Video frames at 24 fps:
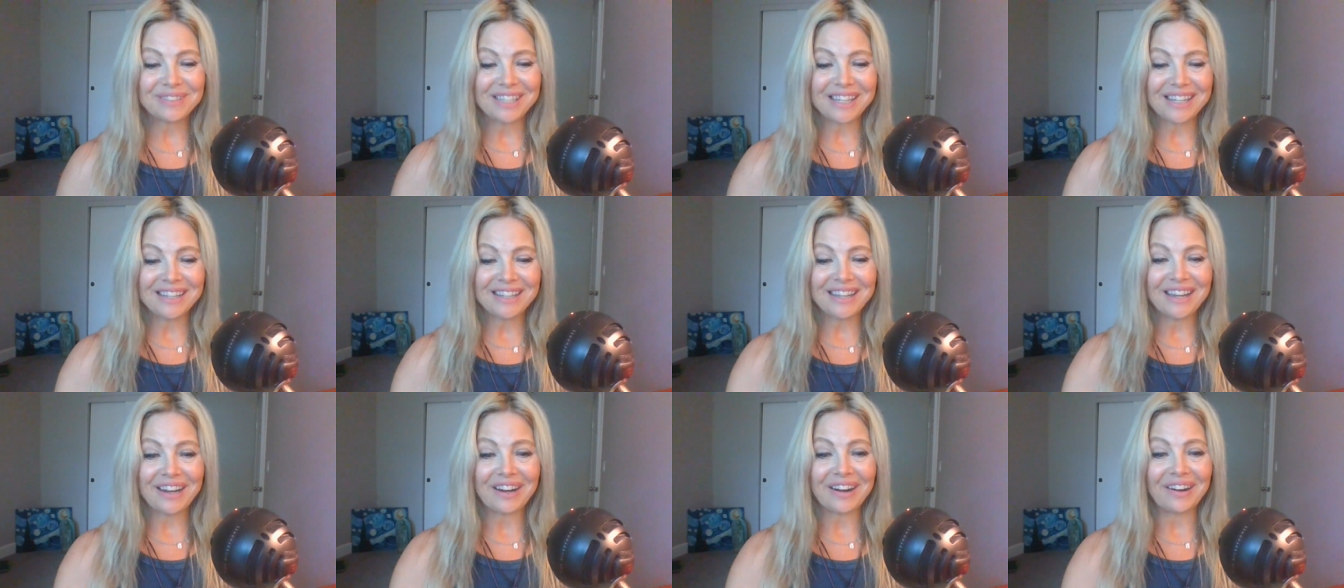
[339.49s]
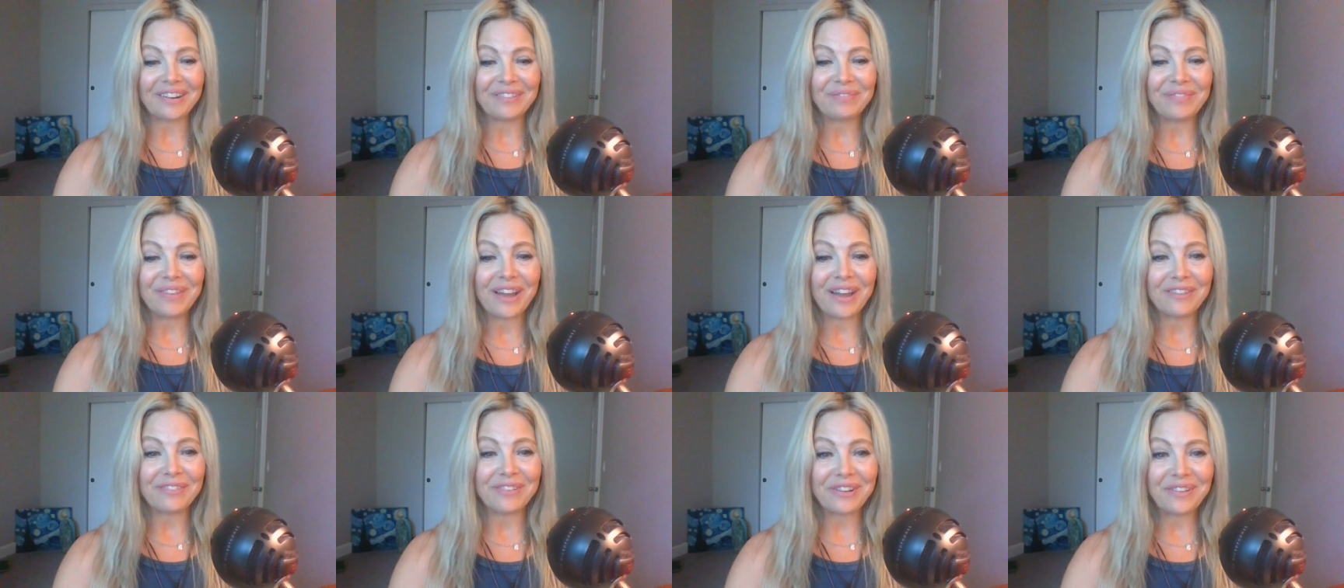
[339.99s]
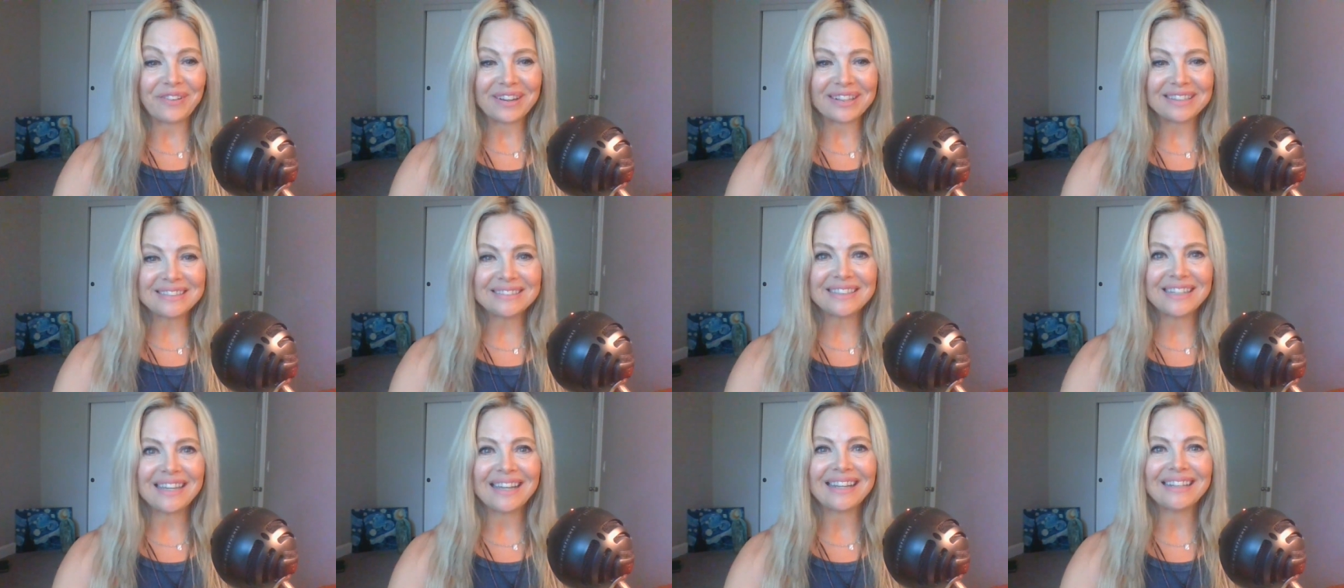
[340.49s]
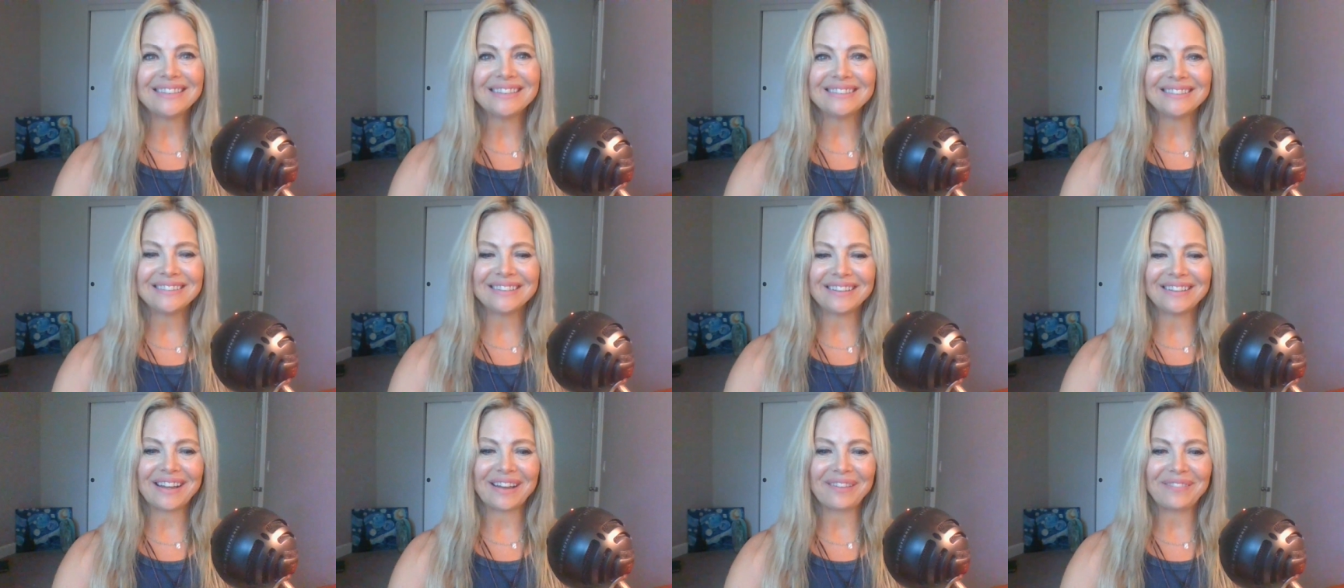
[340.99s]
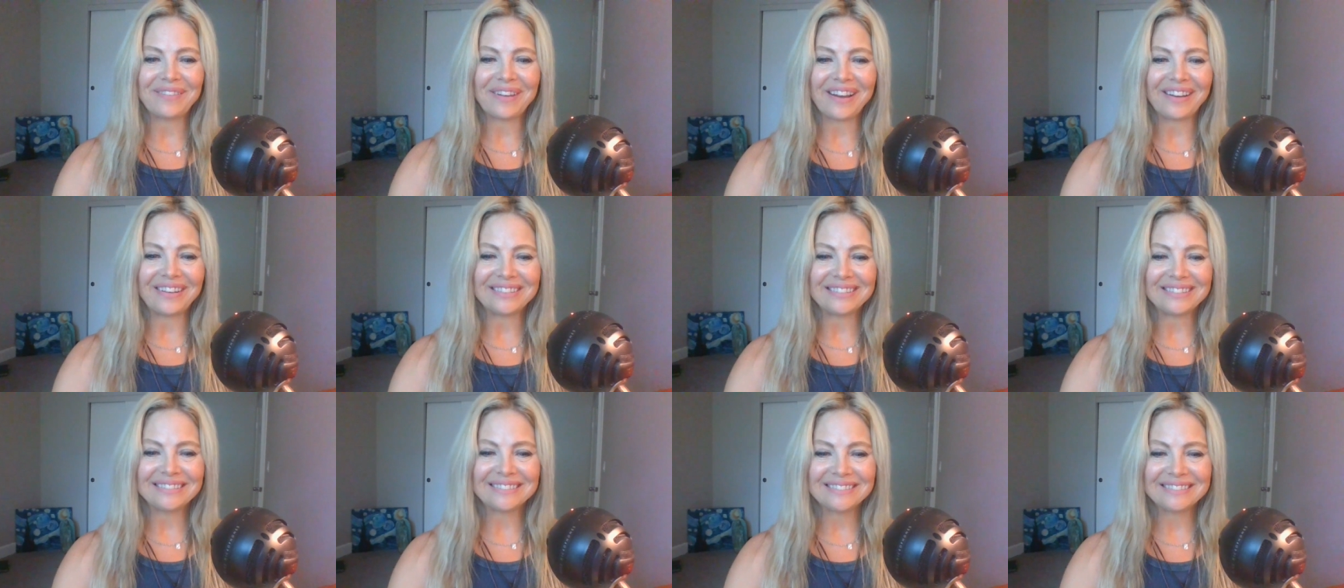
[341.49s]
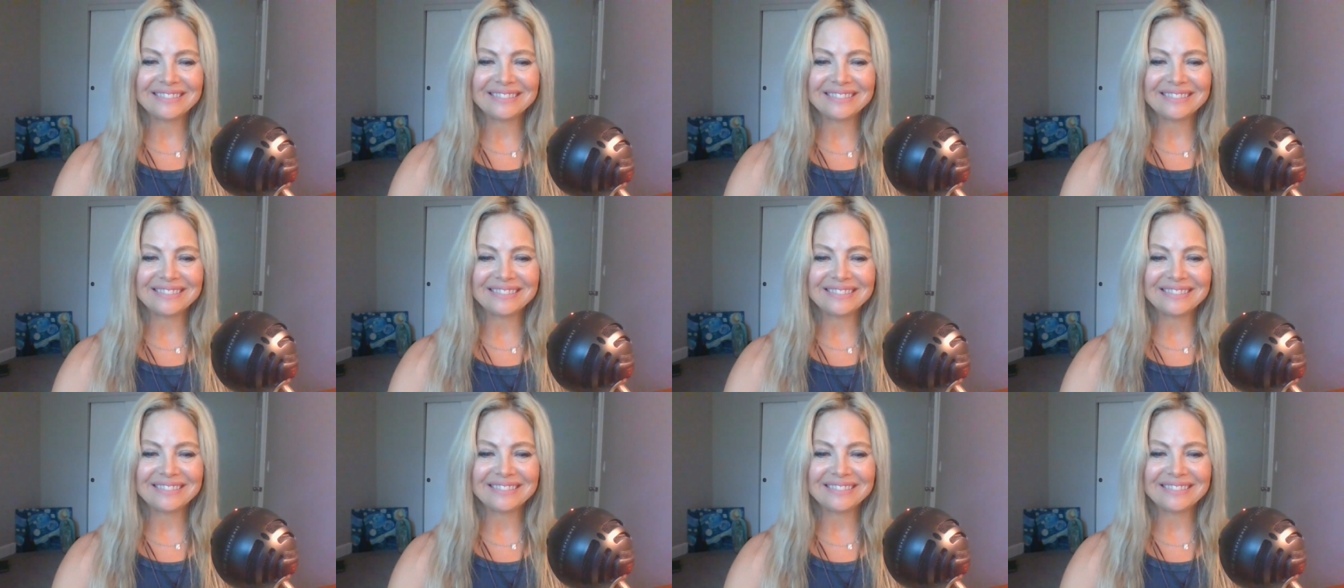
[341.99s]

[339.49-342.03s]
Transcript: Take care. Have a great day. I'm out.